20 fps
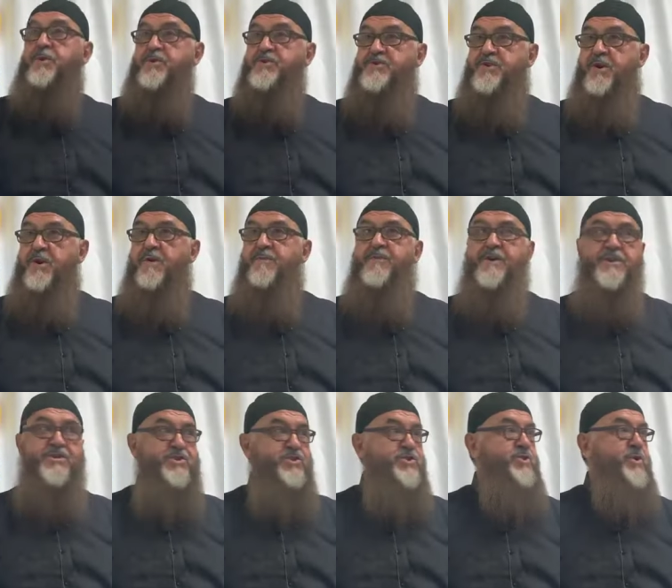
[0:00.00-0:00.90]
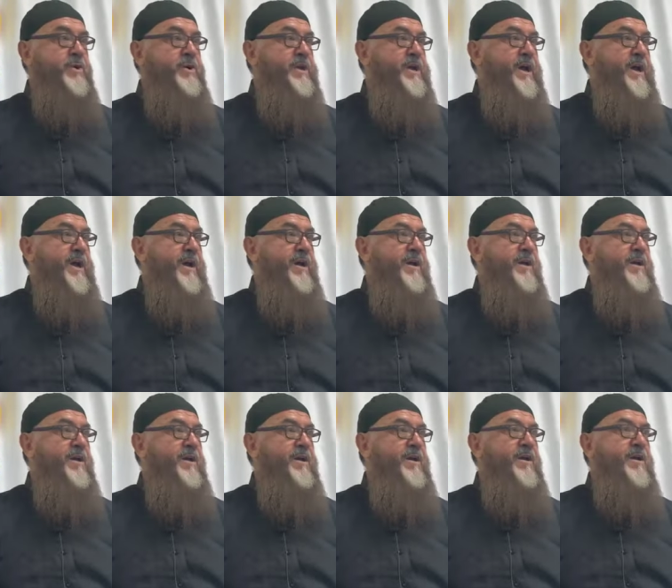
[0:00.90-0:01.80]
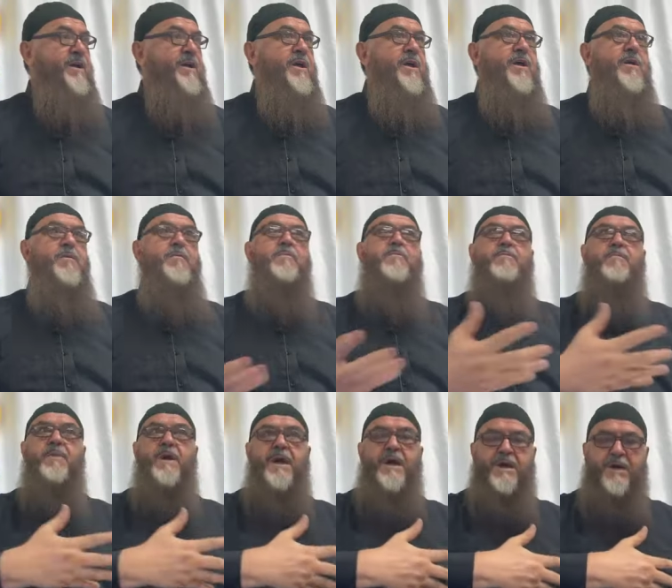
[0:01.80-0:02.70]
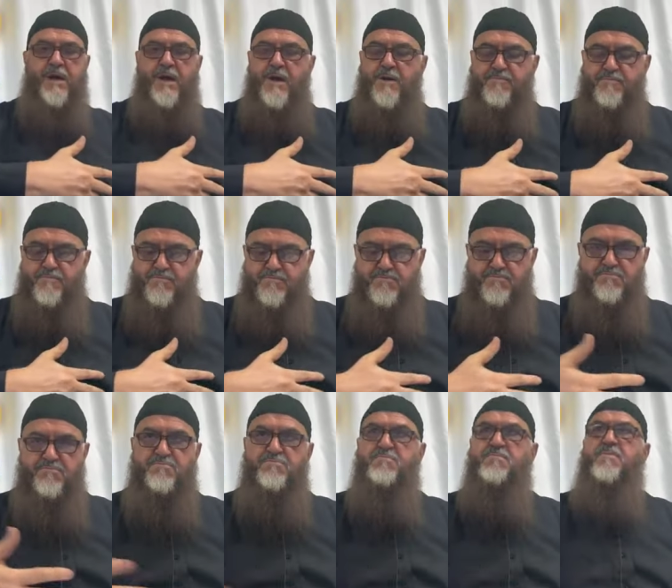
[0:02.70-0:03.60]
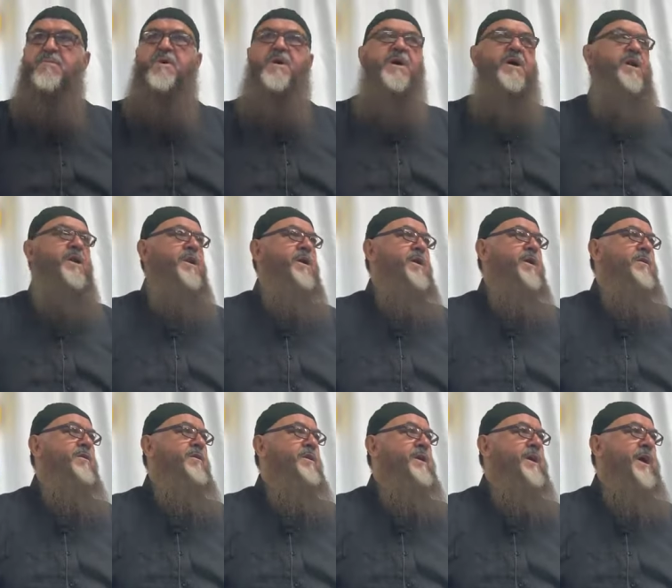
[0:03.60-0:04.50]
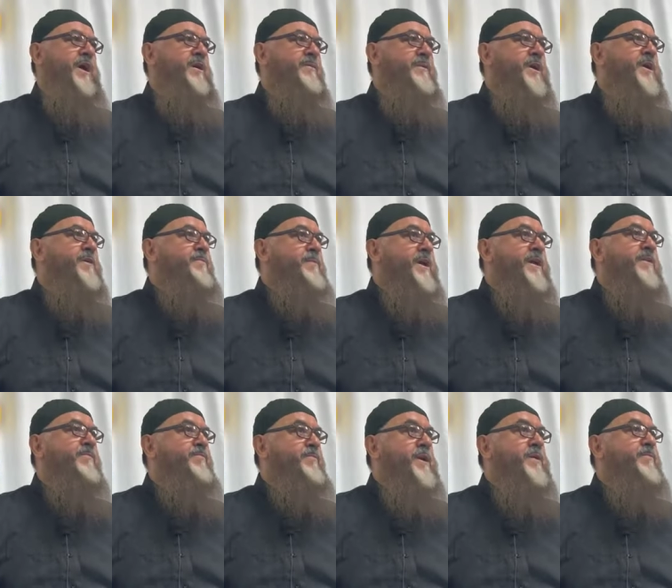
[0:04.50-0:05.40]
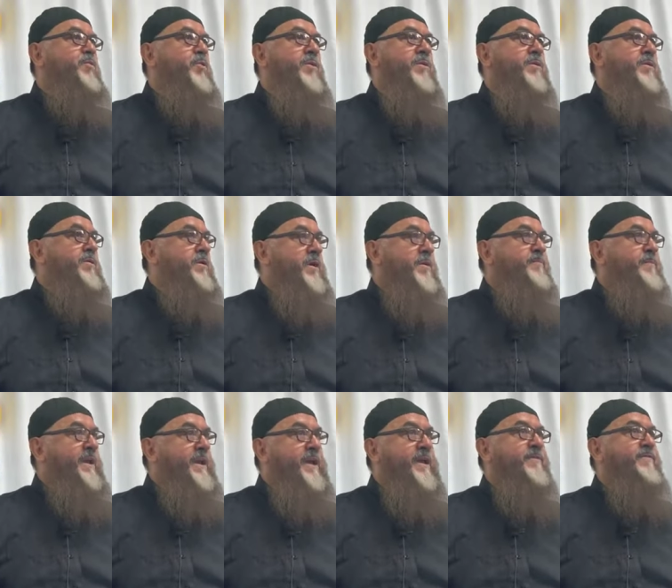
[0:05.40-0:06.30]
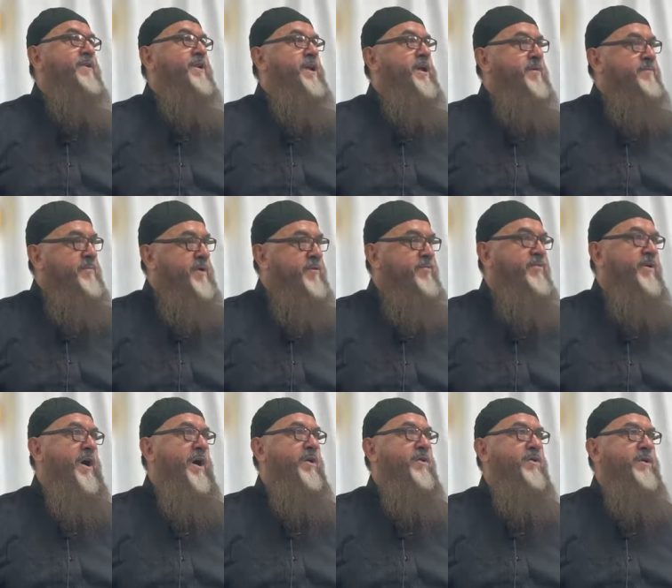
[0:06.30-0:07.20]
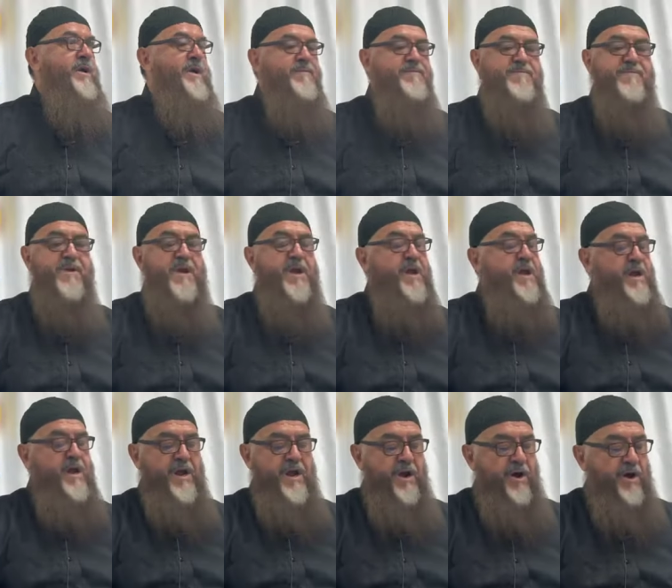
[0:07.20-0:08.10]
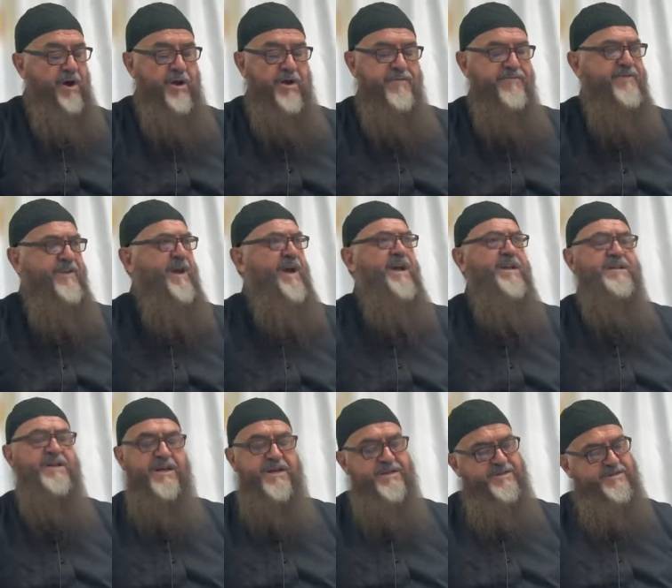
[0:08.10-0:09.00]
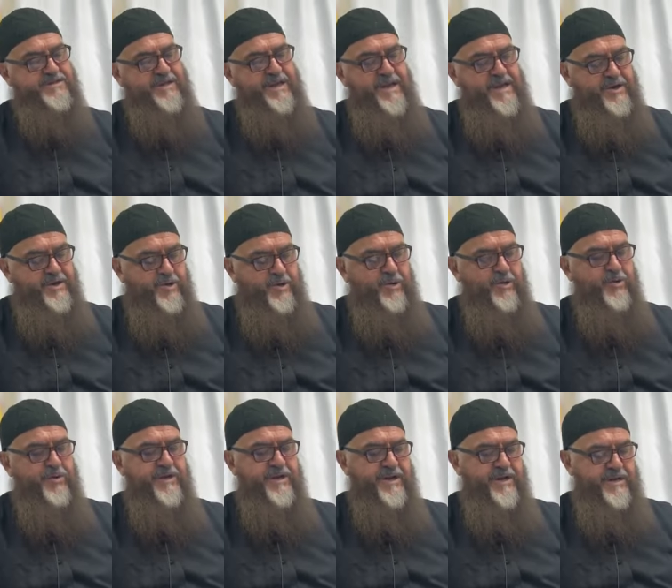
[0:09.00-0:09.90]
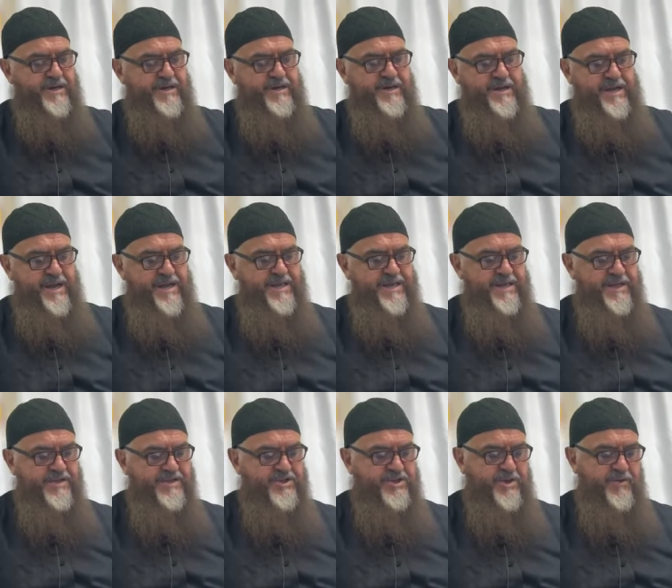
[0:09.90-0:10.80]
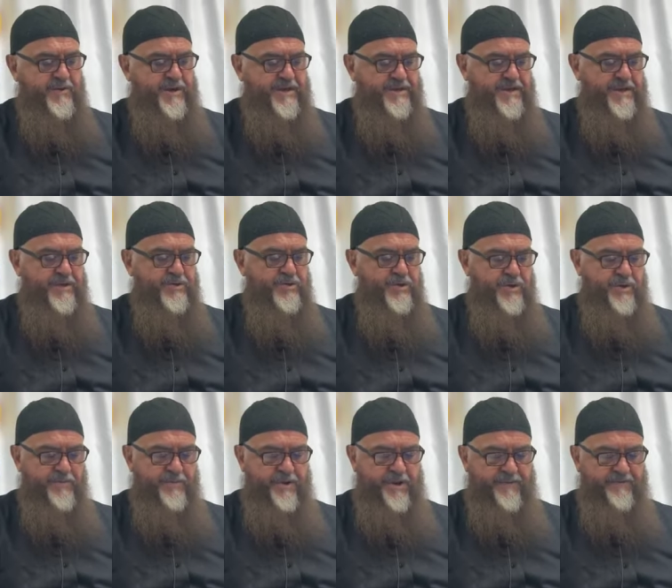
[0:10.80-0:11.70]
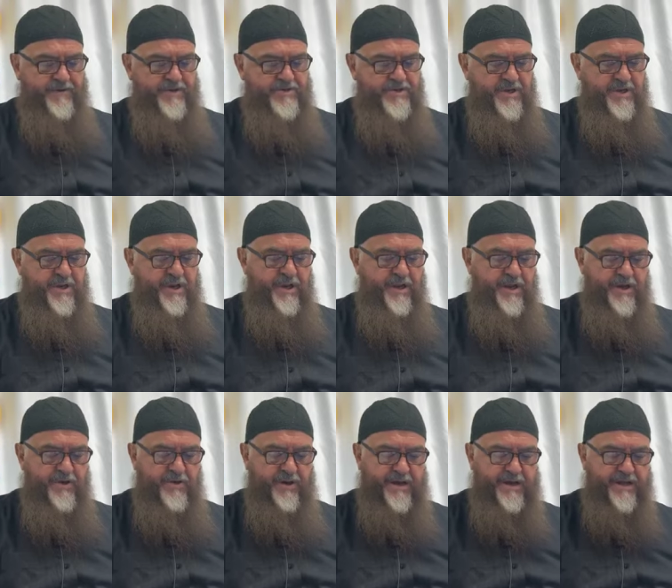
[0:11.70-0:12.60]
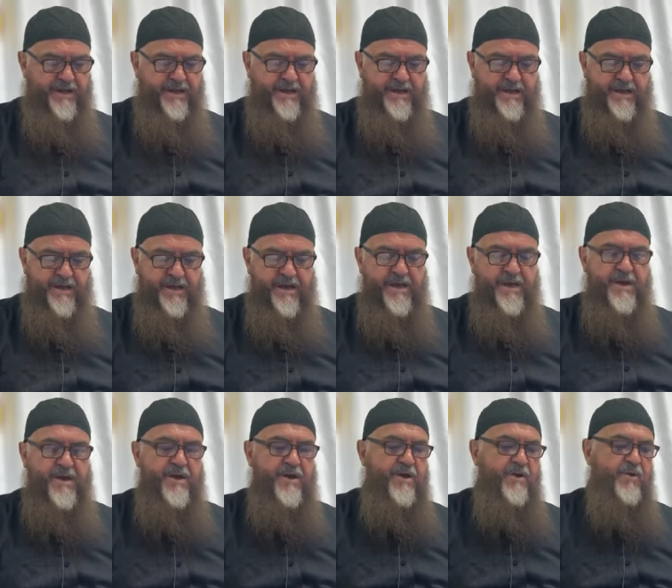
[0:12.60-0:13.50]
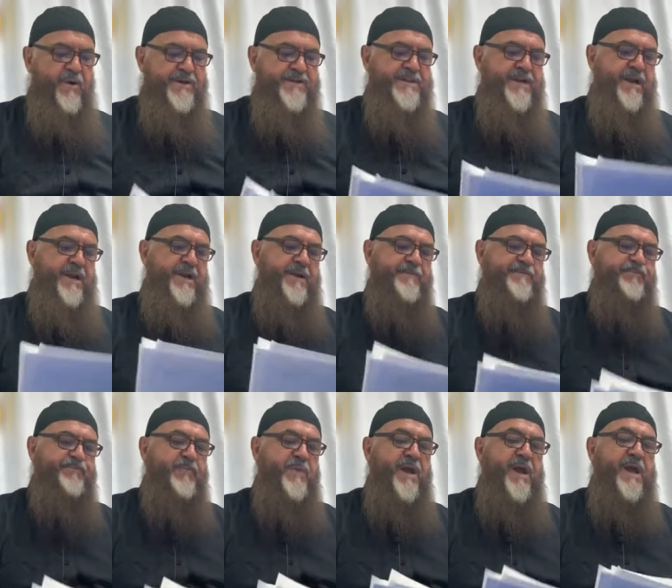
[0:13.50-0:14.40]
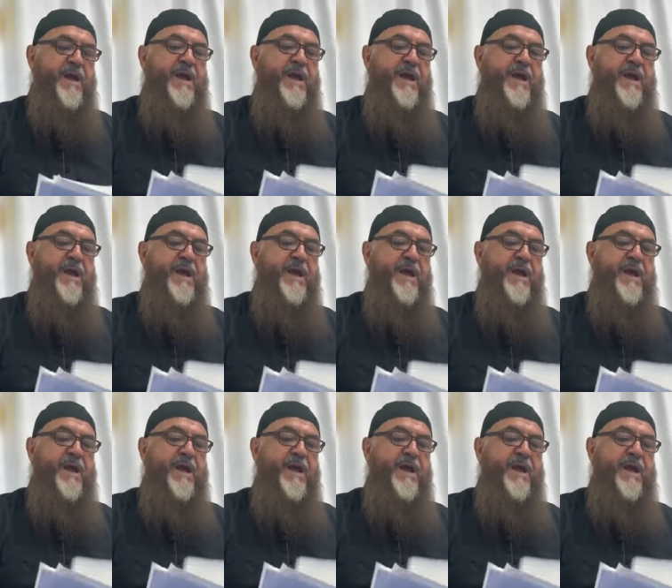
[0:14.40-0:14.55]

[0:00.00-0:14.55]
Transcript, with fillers: Preserve his sunnah, make him, yani make many people uh, believe in him and follow him. All of that is included in this greeting to the Prophet sallallahu alaihi wasallam.